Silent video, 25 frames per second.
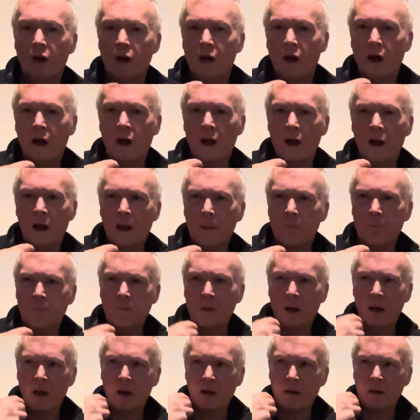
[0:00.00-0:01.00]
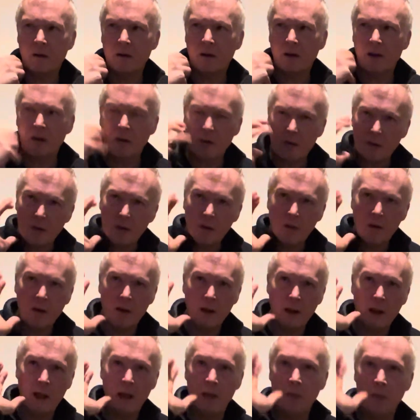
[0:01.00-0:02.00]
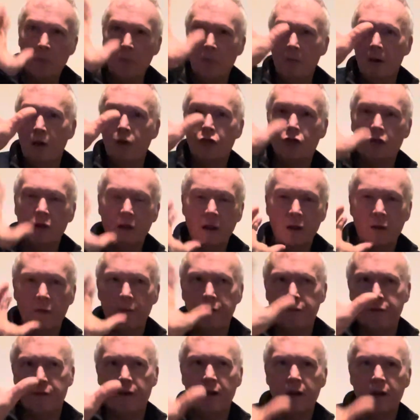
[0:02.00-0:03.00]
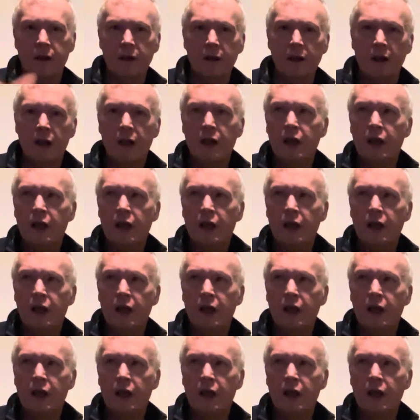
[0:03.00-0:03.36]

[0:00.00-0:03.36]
and the imagery of, like,